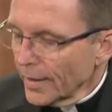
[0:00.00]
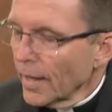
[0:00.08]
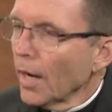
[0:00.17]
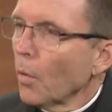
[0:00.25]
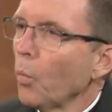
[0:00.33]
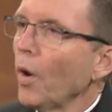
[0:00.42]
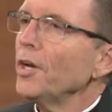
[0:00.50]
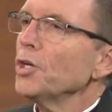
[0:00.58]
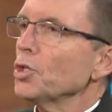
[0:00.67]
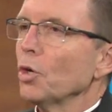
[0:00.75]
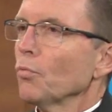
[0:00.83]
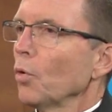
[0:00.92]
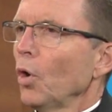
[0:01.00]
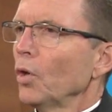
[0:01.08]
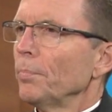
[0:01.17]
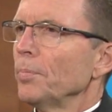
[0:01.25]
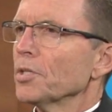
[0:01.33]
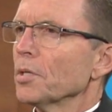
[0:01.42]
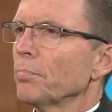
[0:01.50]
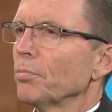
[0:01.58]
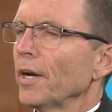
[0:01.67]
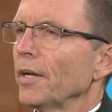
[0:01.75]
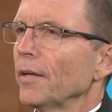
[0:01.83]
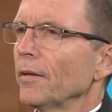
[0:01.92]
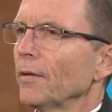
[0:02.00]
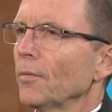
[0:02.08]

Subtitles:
what is your role at Bishop Brady?